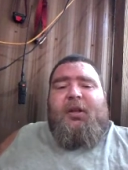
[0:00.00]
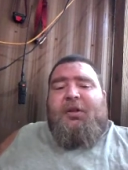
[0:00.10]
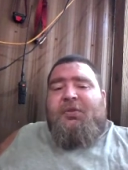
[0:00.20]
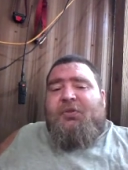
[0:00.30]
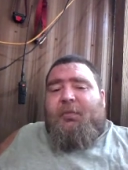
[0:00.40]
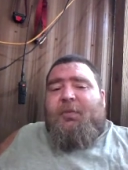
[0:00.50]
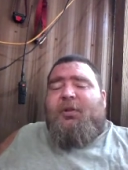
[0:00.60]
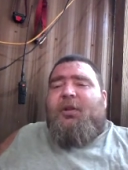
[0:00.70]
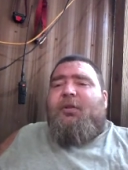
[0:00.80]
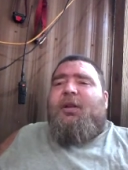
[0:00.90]
Trump, on the
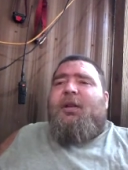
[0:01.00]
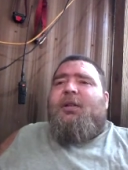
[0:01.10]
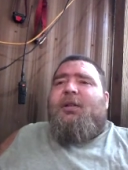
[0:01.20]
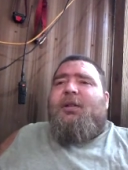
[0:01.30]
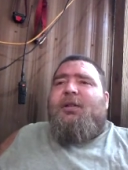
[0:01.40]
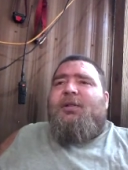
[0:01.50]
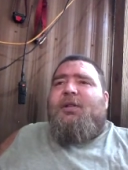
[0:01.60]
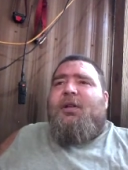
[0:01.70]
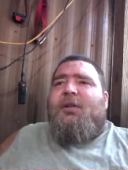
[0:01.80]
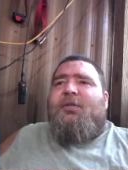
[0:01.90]
other hand, is
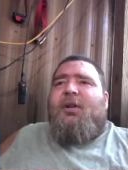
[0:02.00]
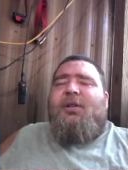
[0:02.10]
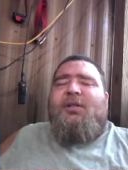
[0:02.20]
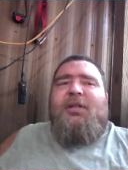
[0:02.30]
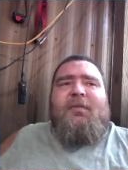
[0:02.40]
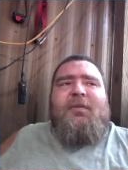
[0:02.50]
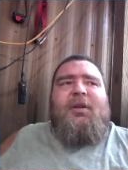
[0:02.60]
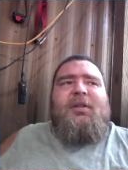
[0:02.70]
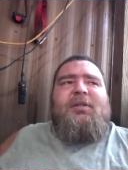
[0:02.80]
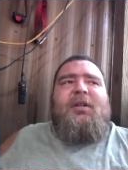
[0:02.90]
trying to save the
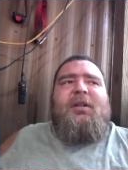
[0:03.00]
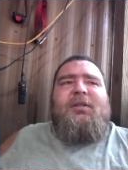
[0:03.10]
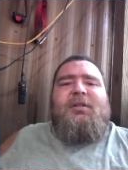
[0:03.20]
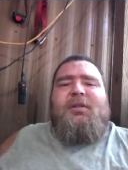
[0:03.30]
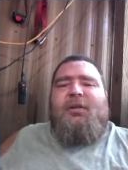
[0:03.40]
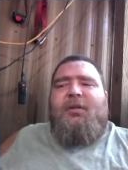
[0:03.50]
United States.